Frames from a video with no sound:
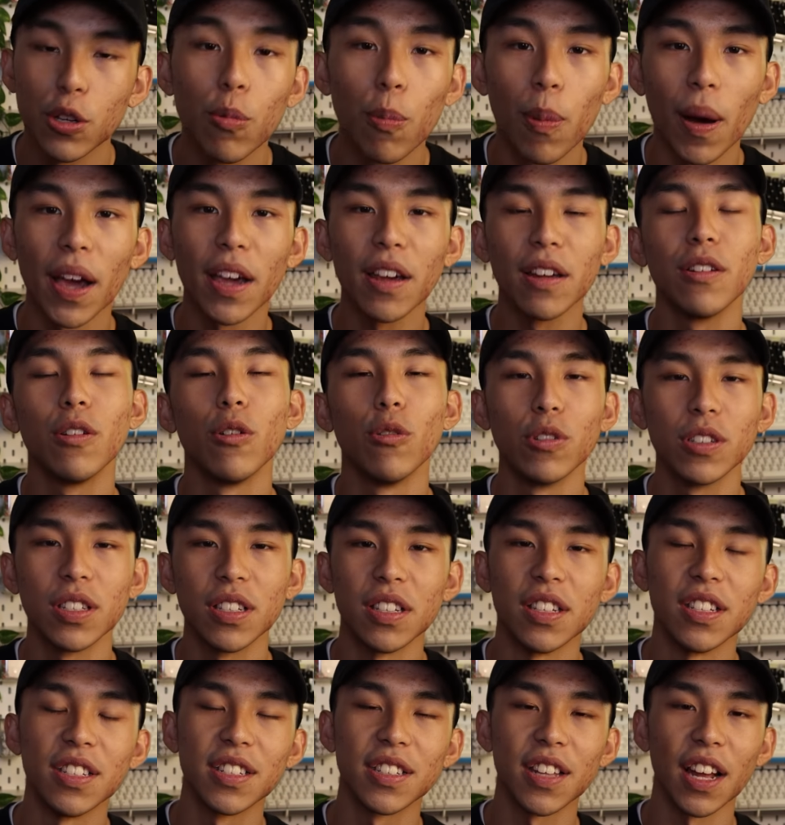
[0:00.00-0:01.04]
So buying
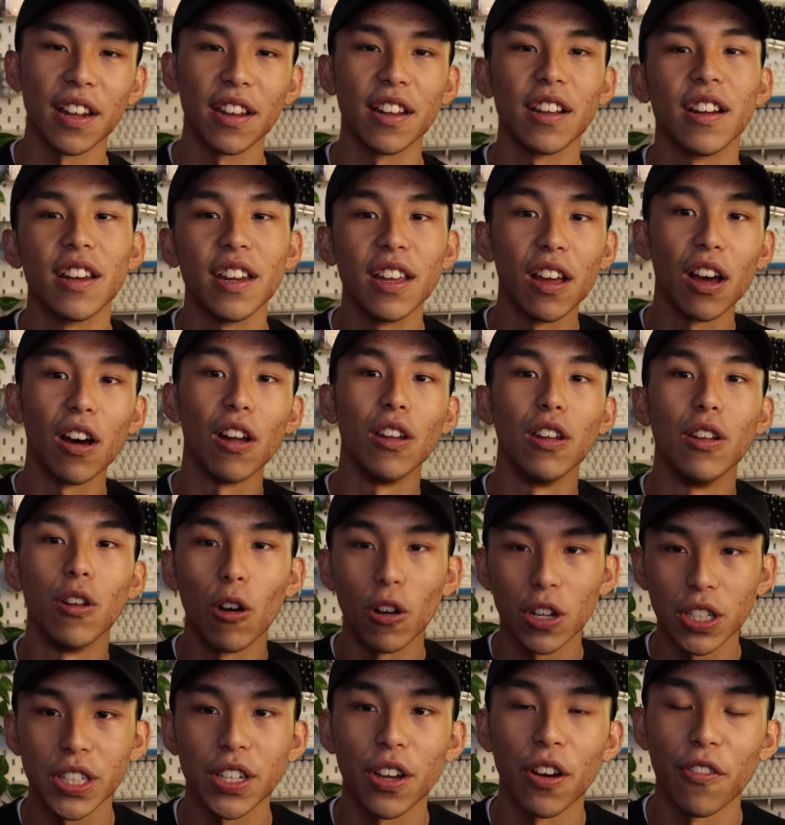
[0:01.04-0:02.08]
those is technically a
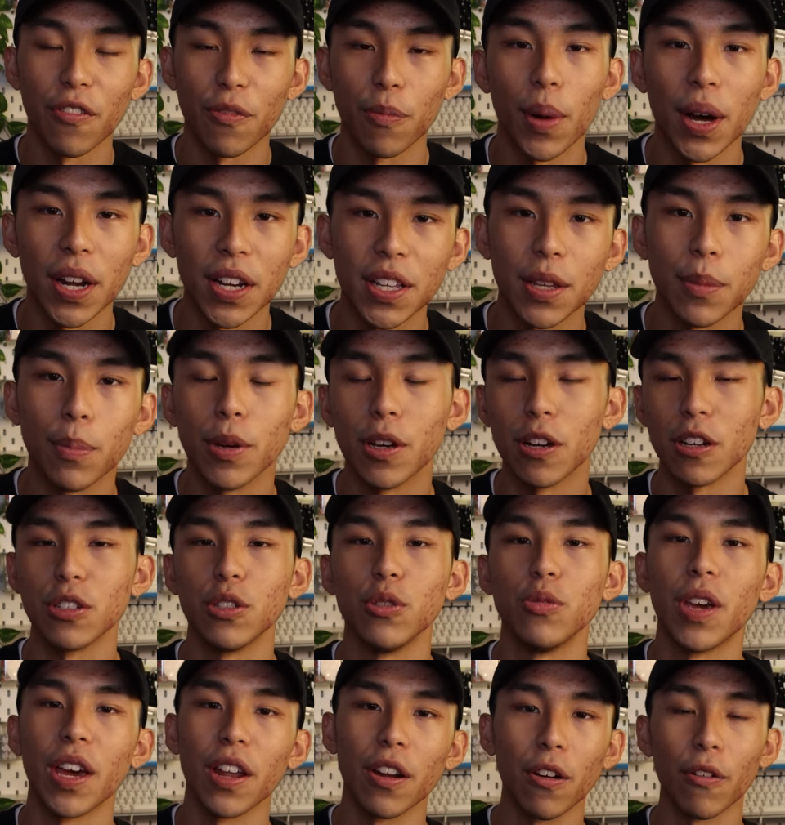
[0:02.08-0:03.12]
loss of money
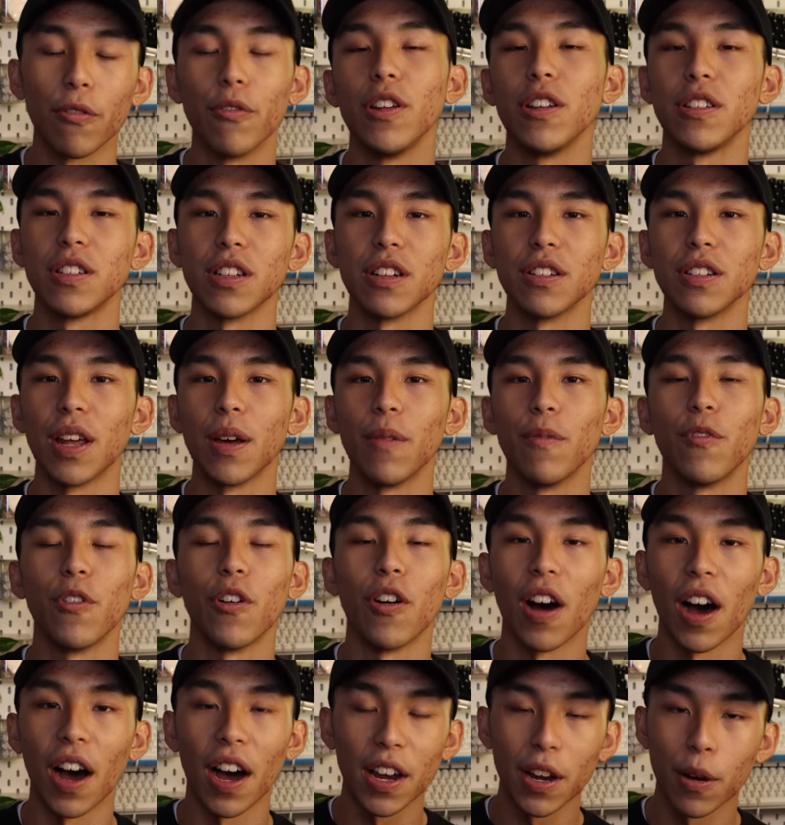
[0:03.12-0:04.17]
because you cannot resell them
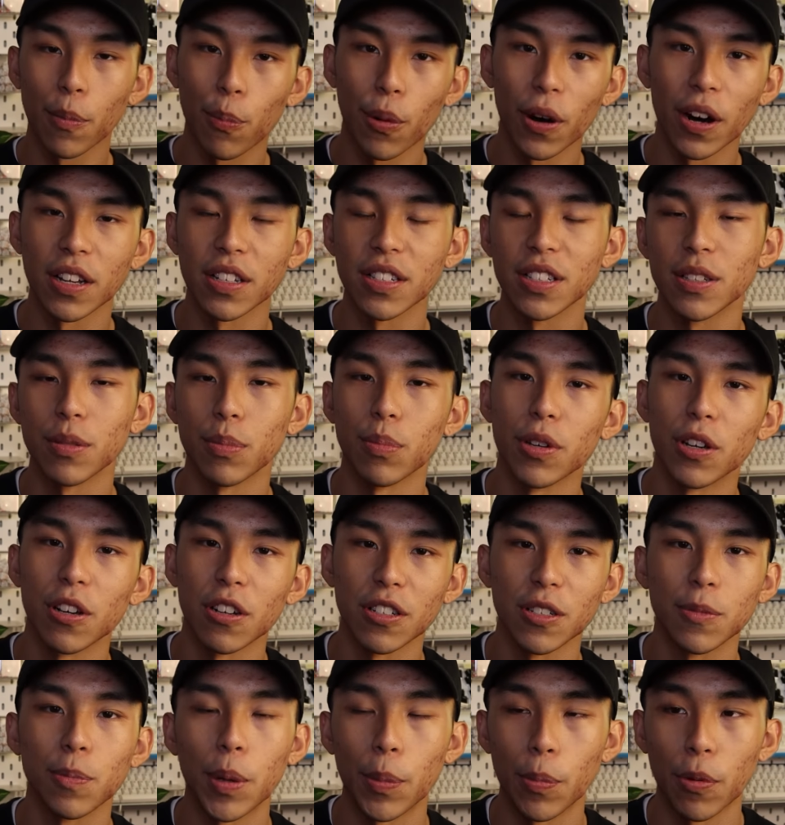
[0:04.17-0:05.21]
for a higher price
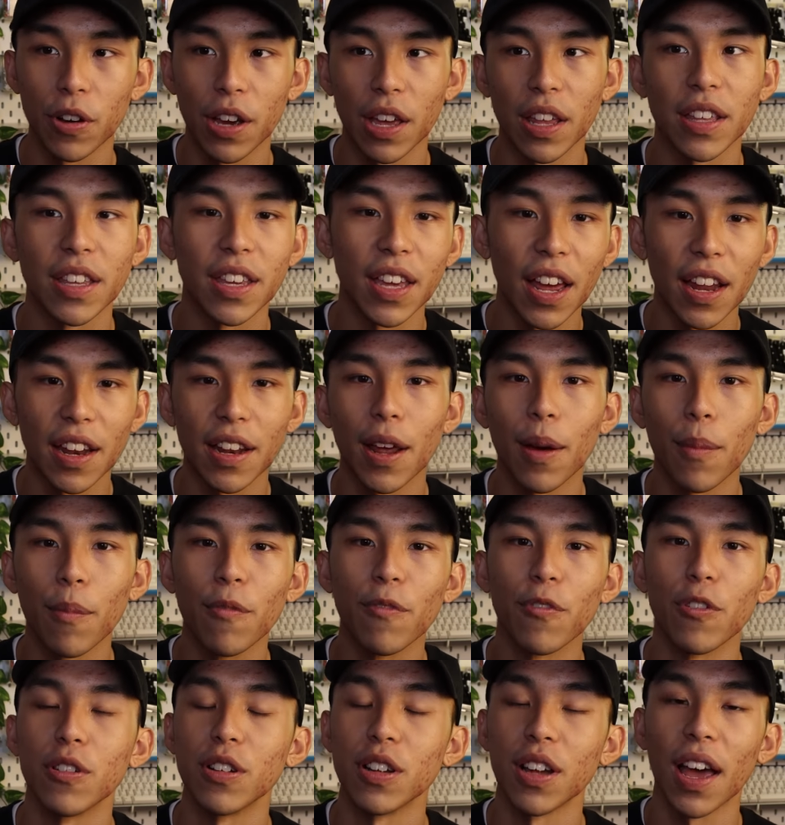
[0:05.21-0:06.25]
because people can get
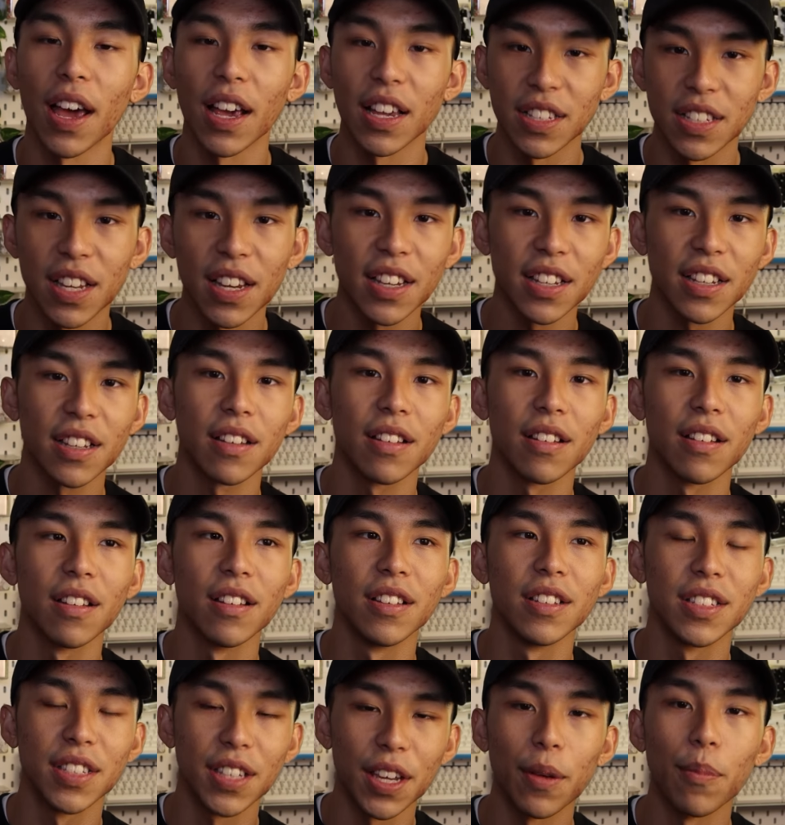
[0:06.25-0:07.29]
them for the exact
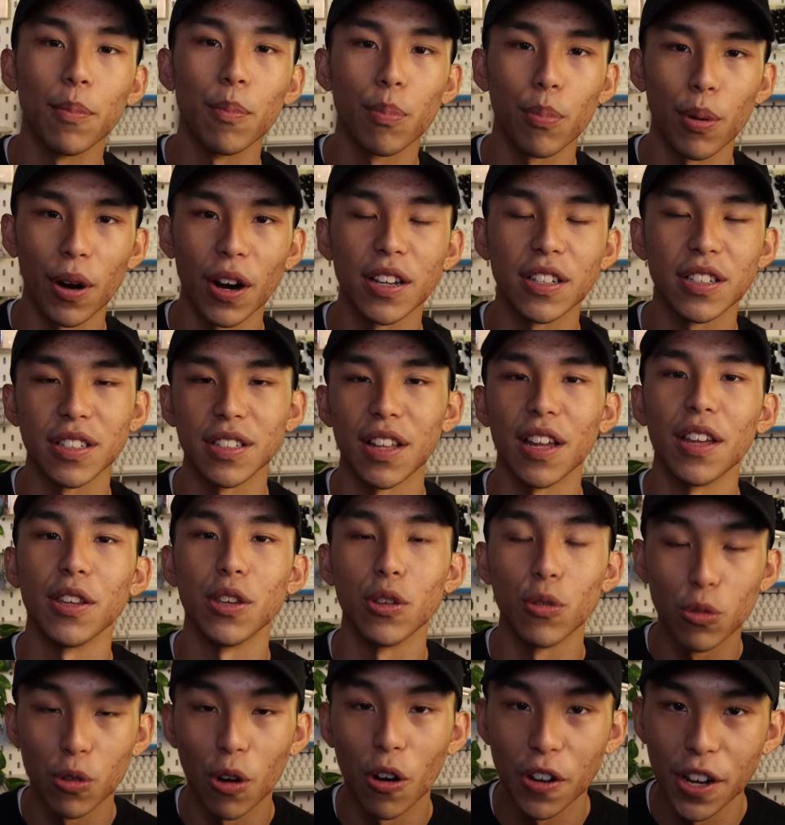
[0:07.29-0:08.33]
same price that
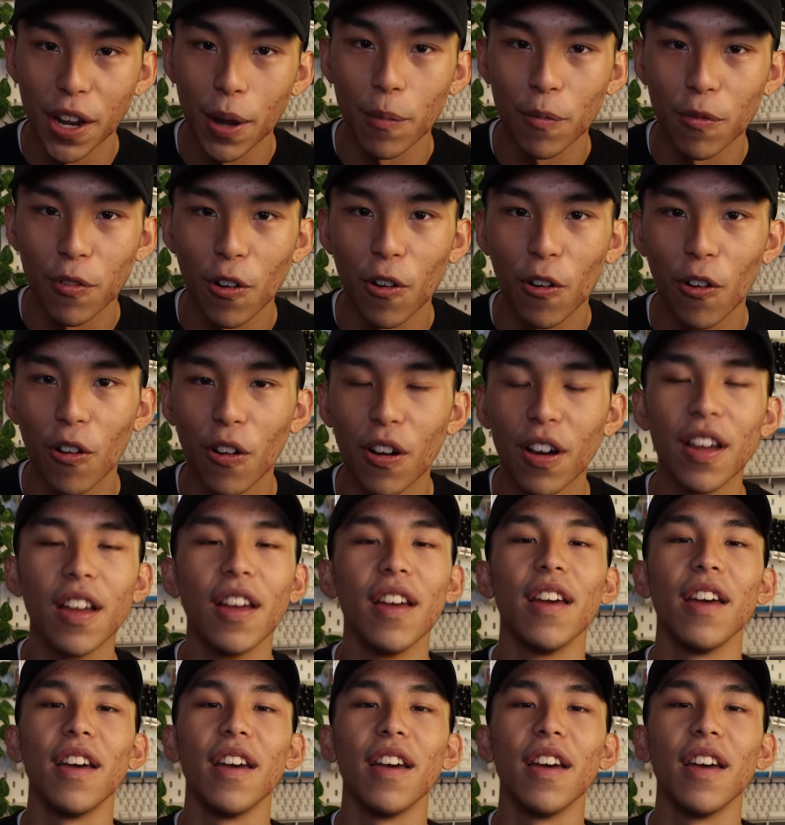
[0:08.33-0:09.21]
you got them for